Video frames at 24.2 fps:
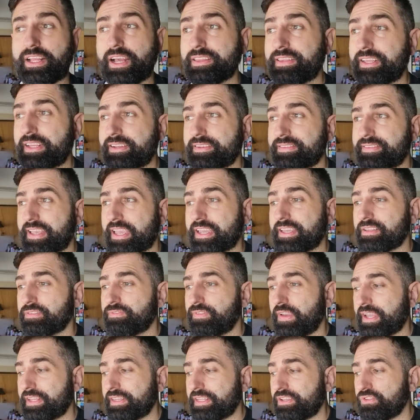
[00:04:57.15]
I need to take
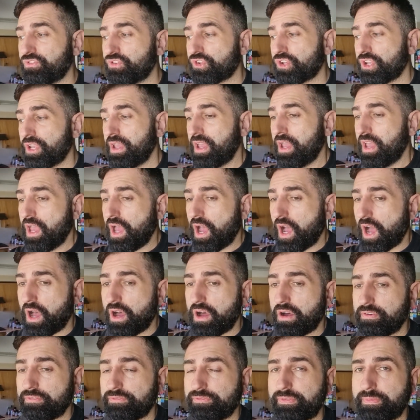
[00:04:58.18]
advantage
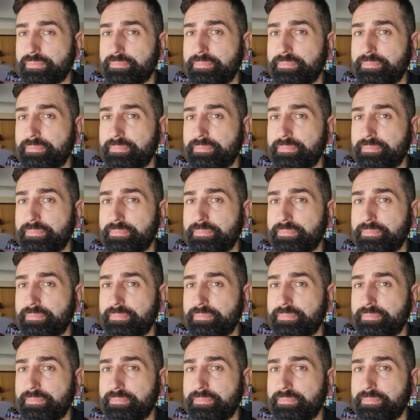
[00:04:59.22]
of